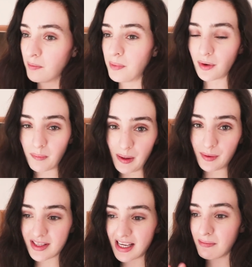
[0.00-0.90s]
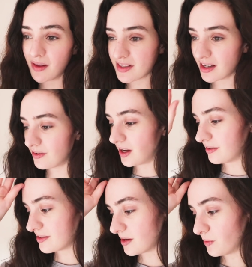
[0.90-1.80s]
book builders in months in
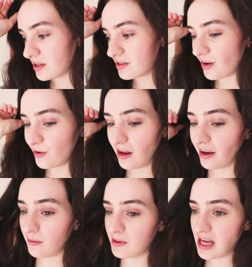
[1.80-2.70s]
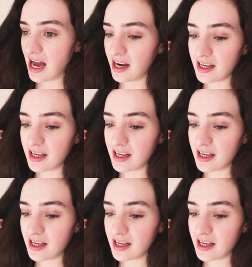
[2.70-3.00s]
advance. So we're so lucky with that.